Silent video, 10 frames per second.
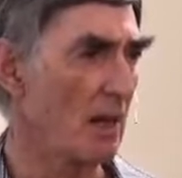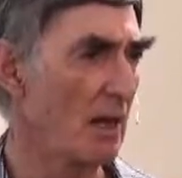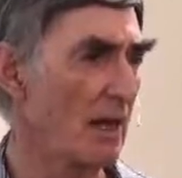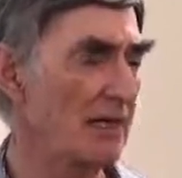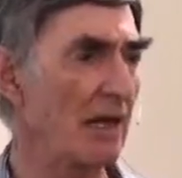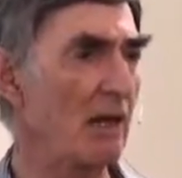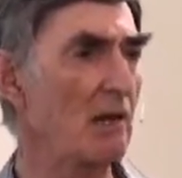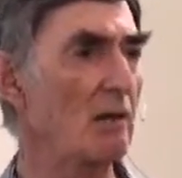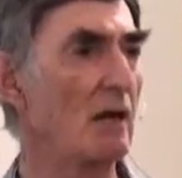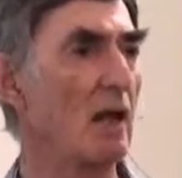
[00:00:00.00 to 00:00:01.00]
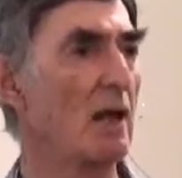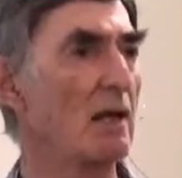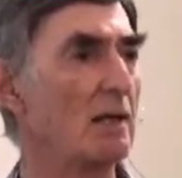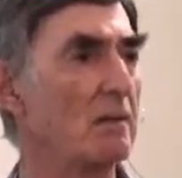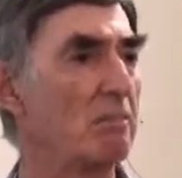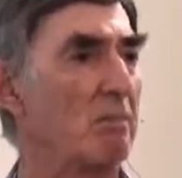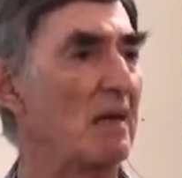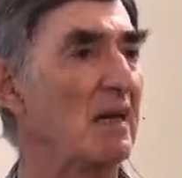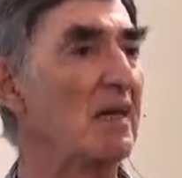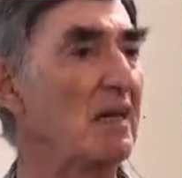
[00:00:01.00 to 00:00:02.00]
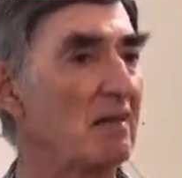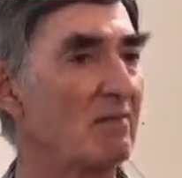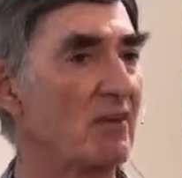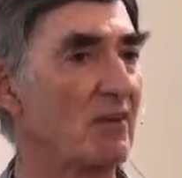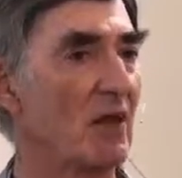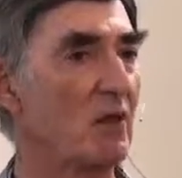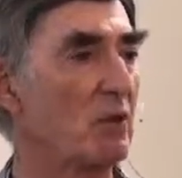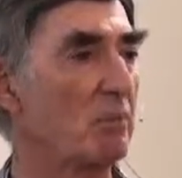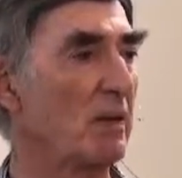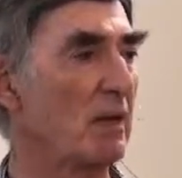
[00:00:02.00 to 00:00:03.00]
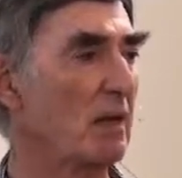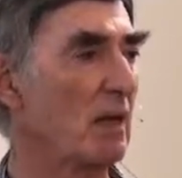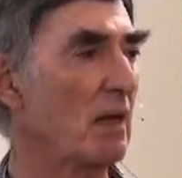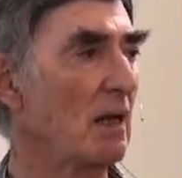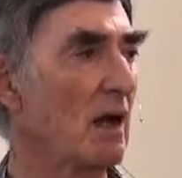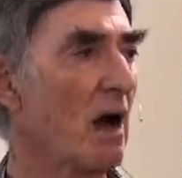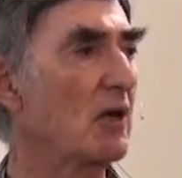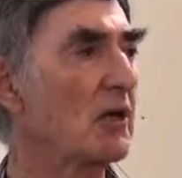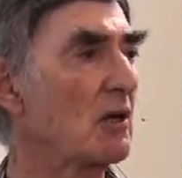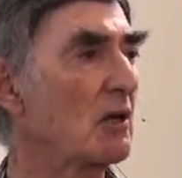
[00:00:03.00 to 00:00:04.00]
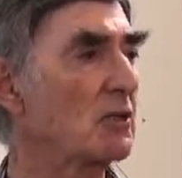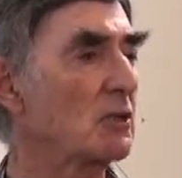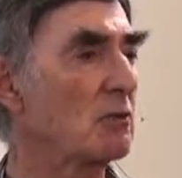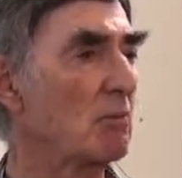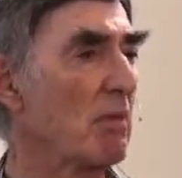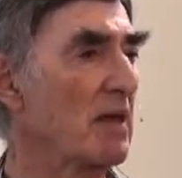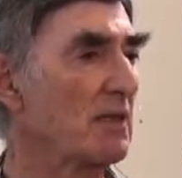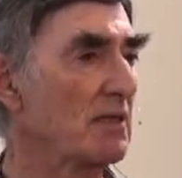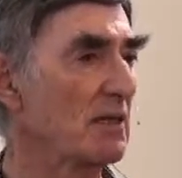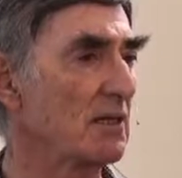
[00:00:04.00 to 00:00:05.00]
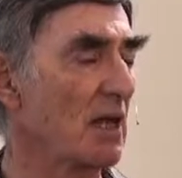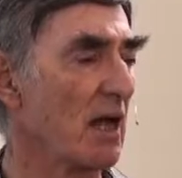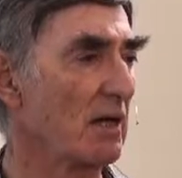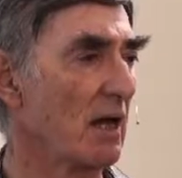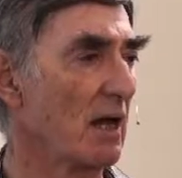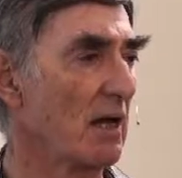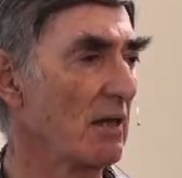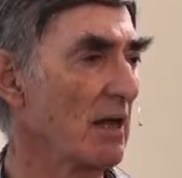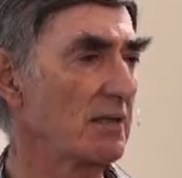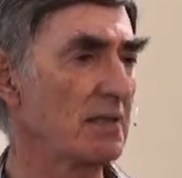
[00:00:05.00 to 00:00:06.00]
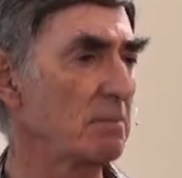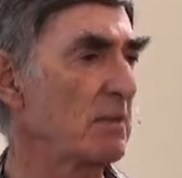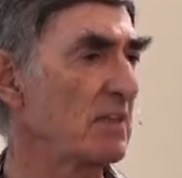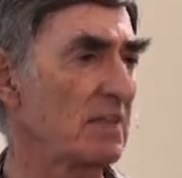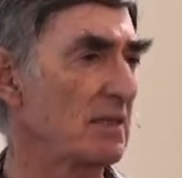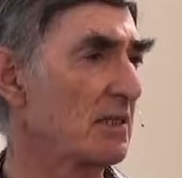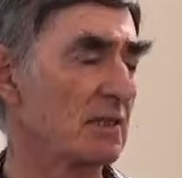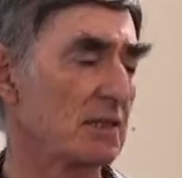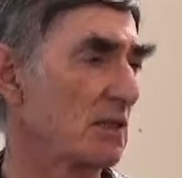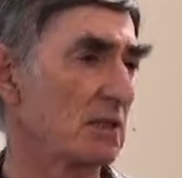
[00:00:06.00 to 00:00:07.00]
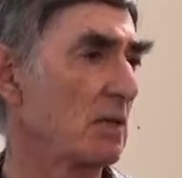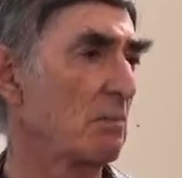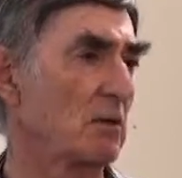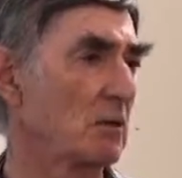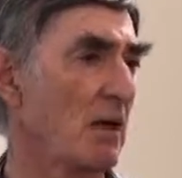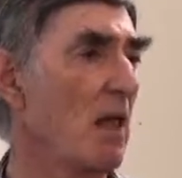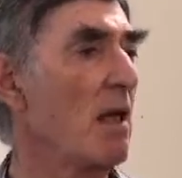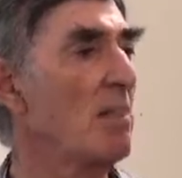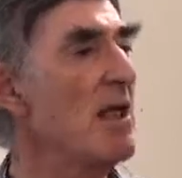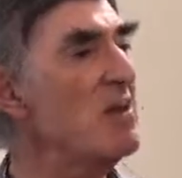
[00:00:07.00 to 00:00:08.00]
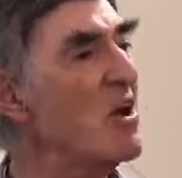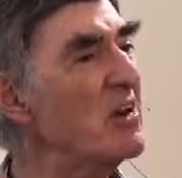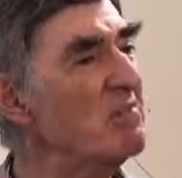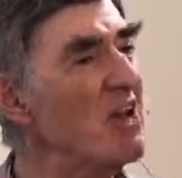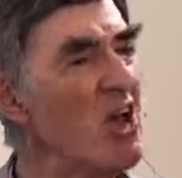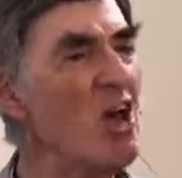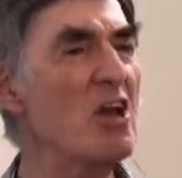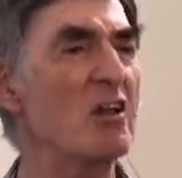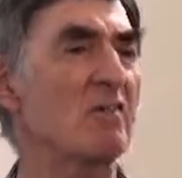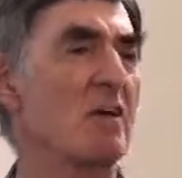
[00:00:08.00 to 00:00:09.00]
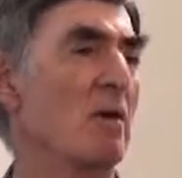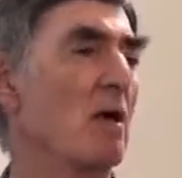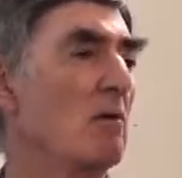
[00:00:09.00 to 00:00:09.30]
let alone believe that there could be archaeological remains in the Sinai. They dismissed it as just an impossibility. They've not even heard of him.